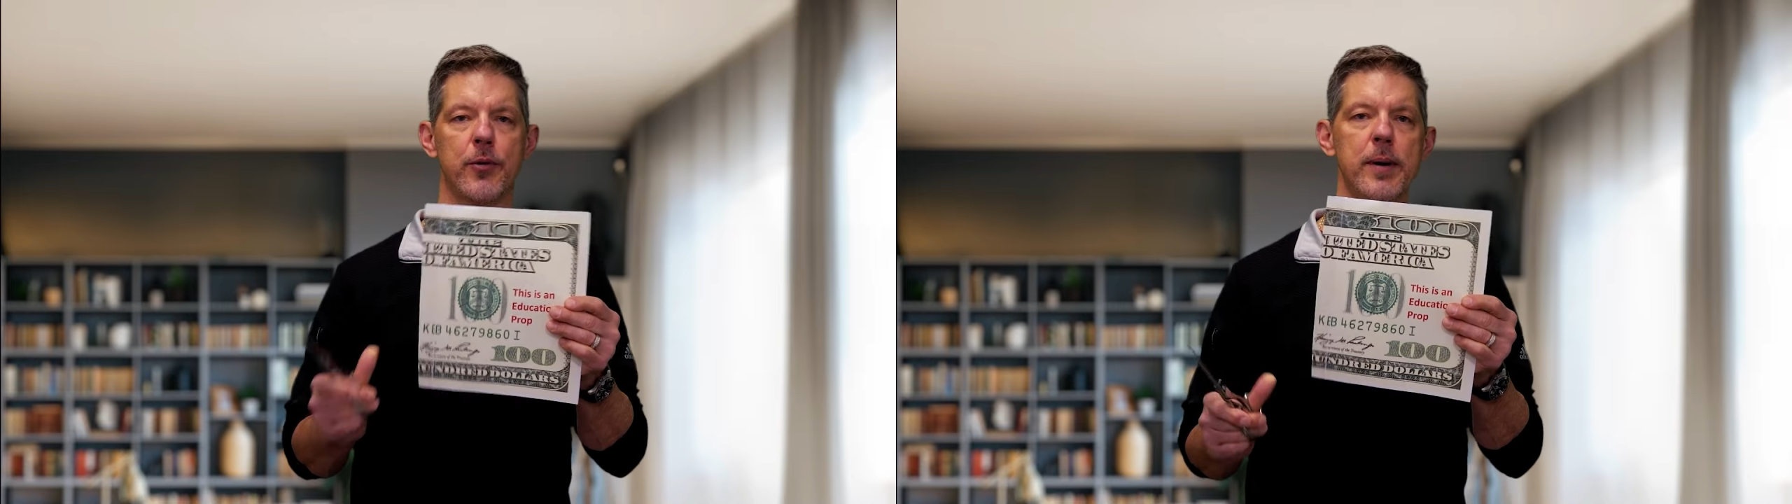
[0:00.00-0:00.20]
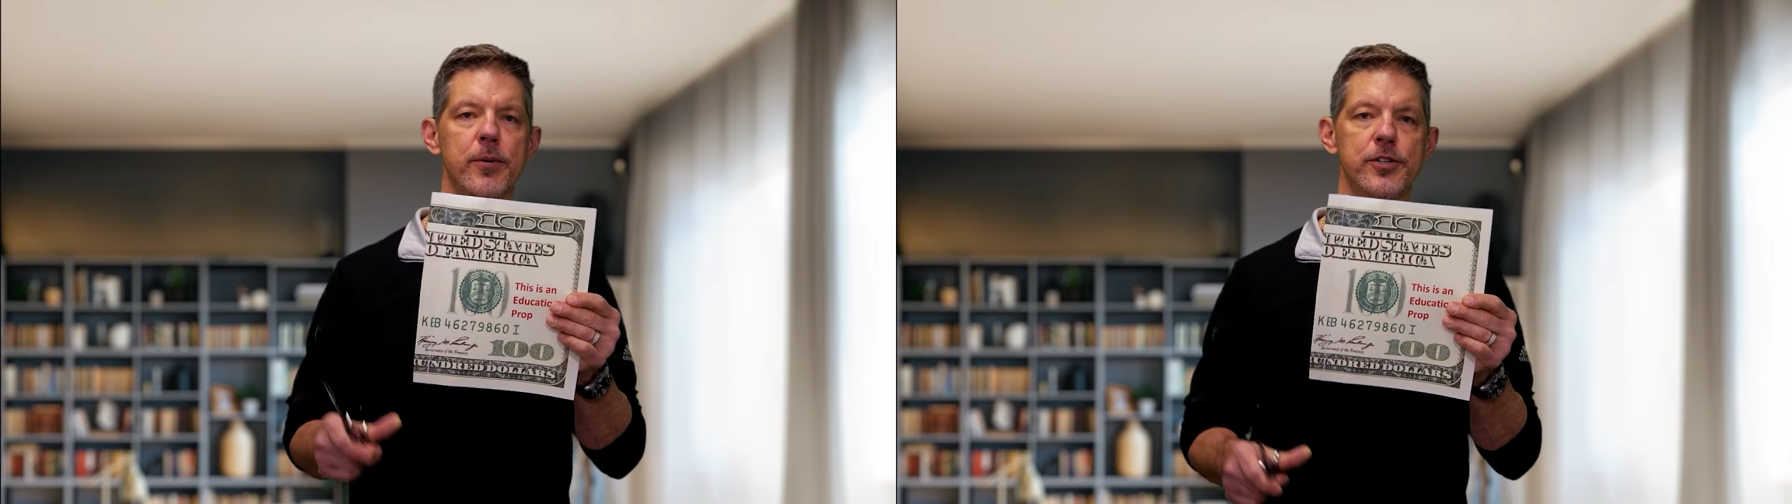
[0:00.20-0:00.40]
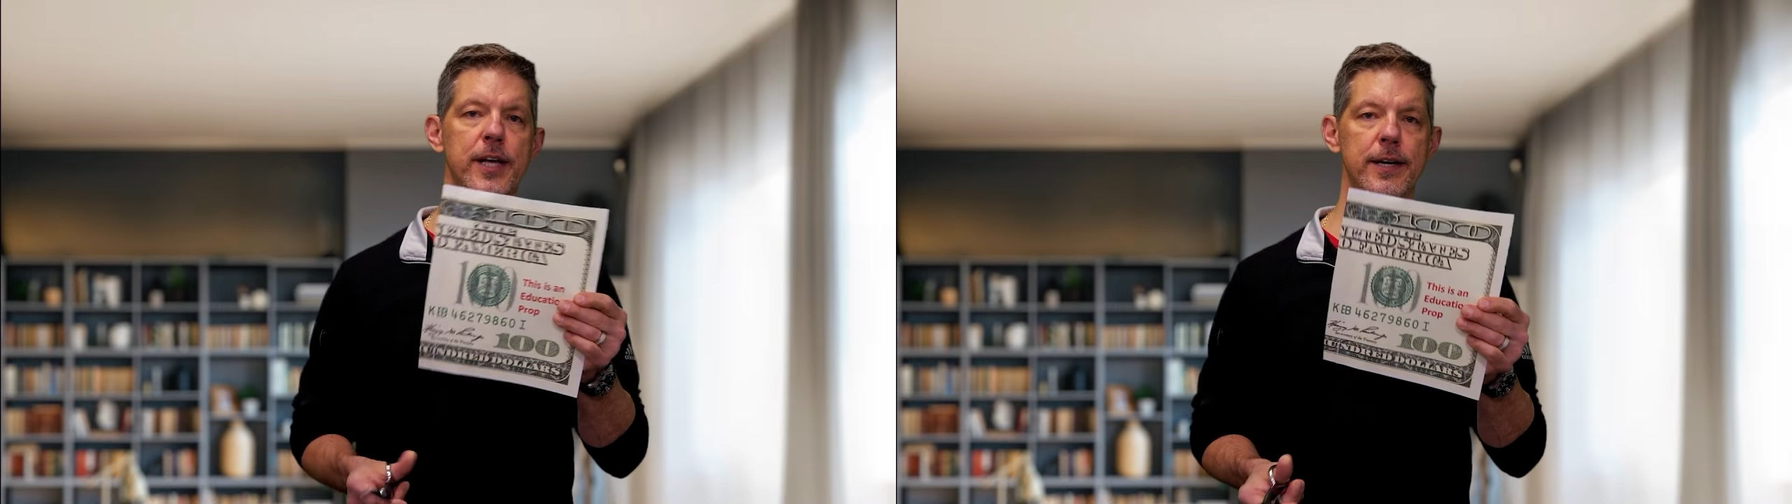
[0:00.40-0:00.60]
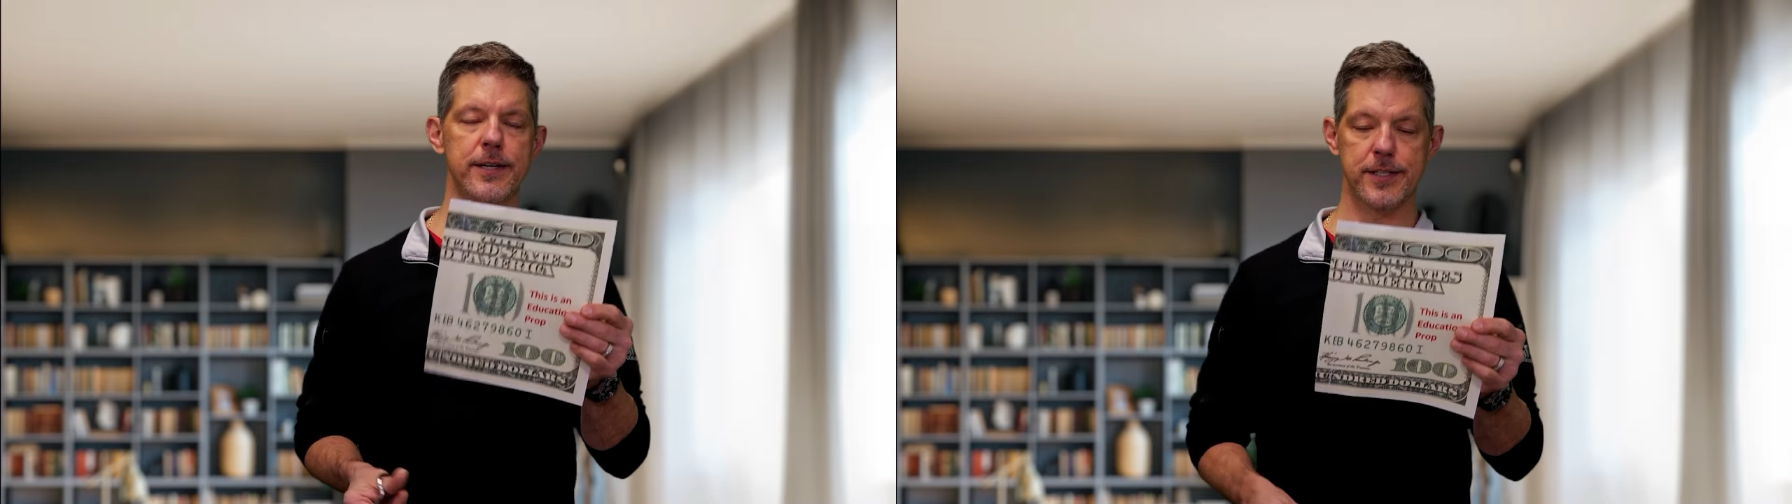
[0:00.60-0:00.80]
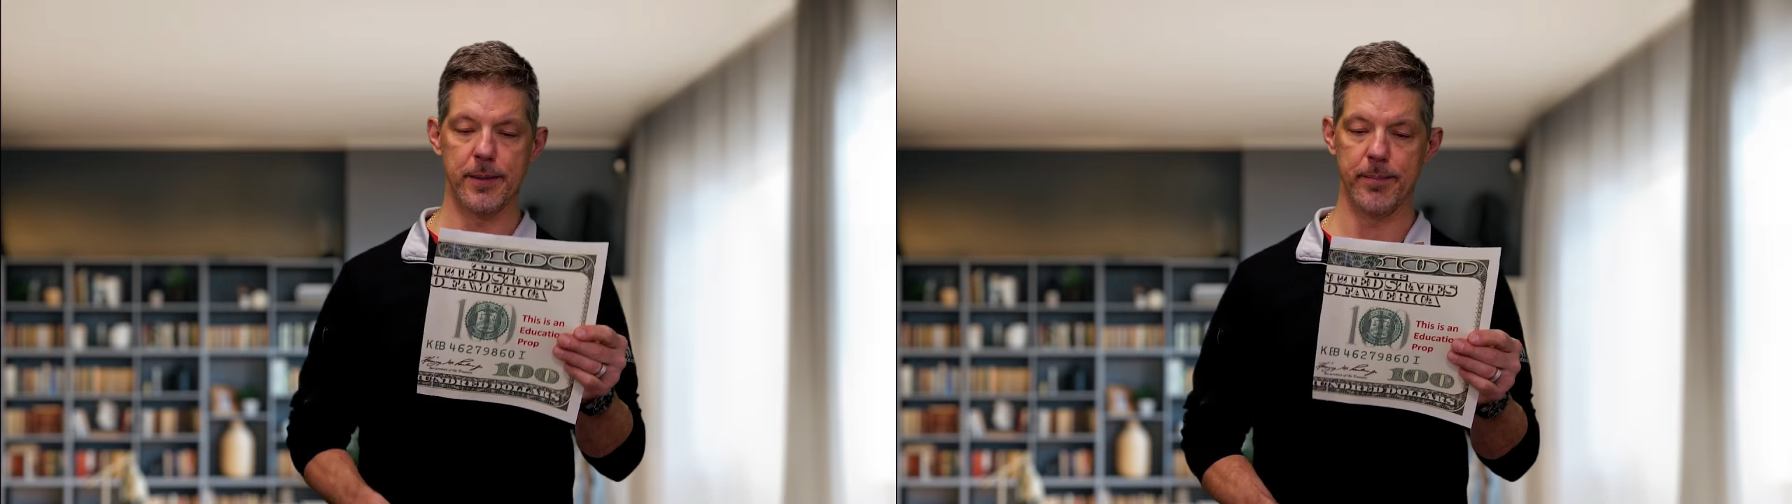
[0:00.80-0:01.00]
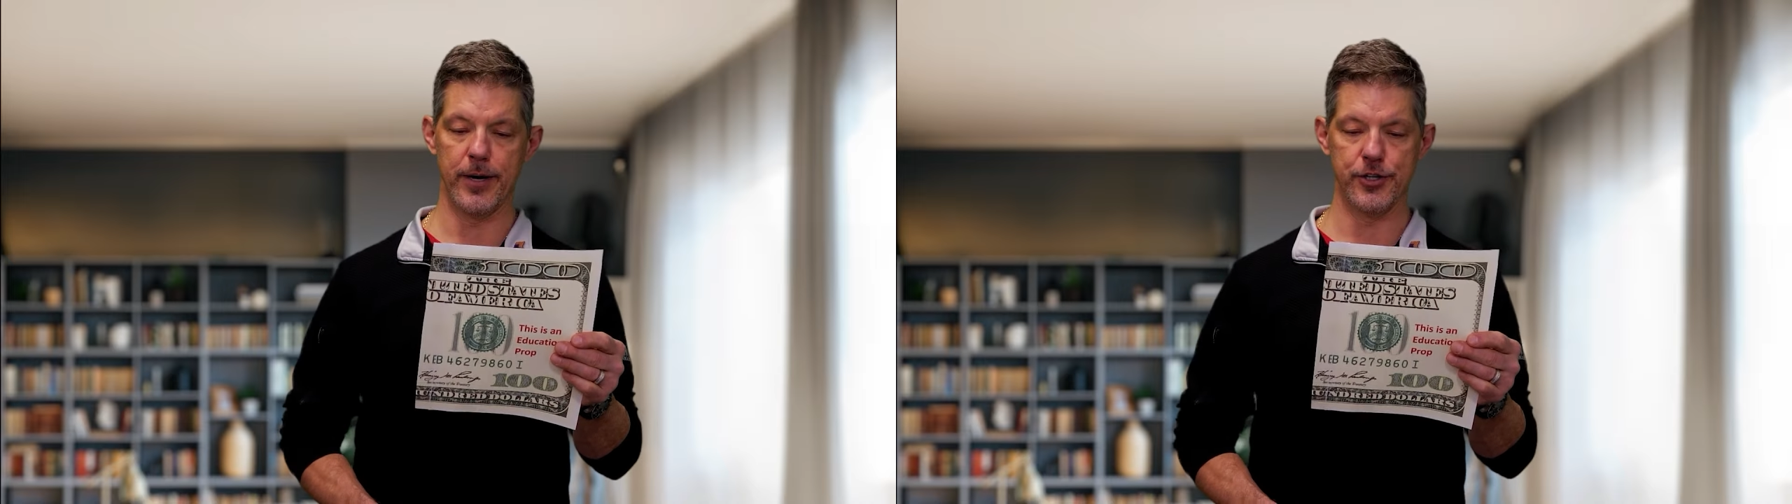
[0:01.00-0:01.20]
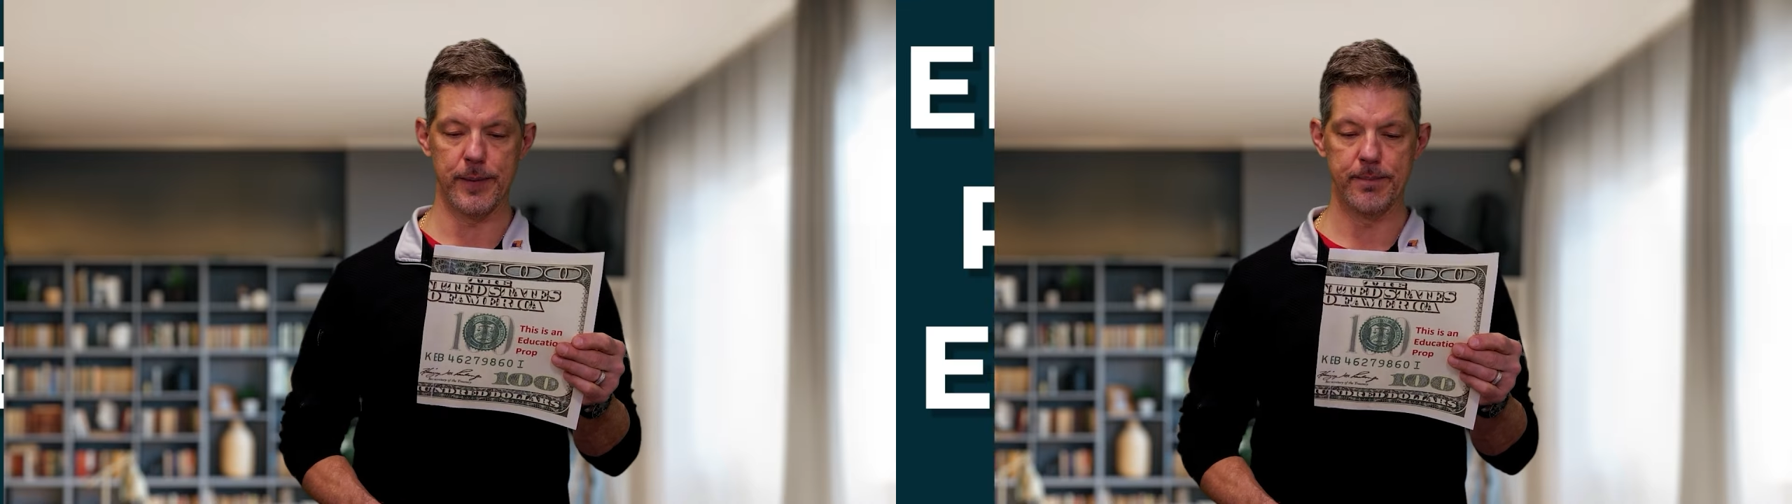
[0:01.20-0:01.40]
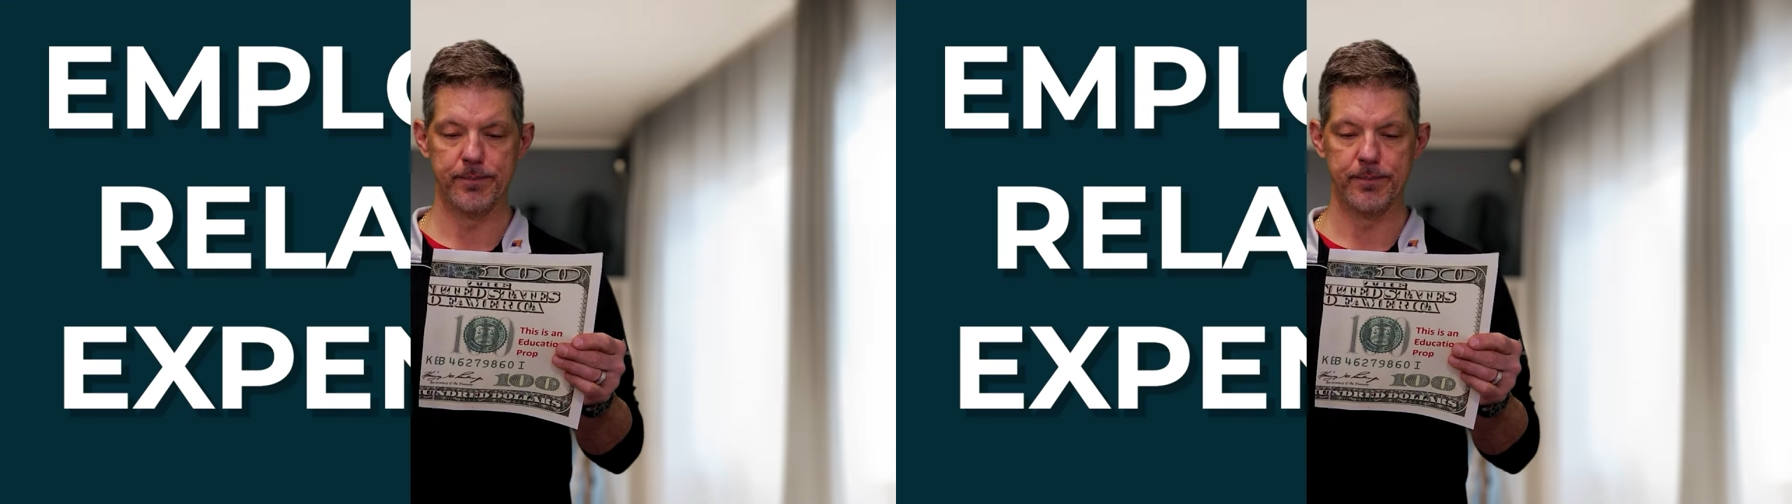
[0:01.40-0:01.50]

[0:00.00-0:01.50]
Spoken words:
3% is the budget.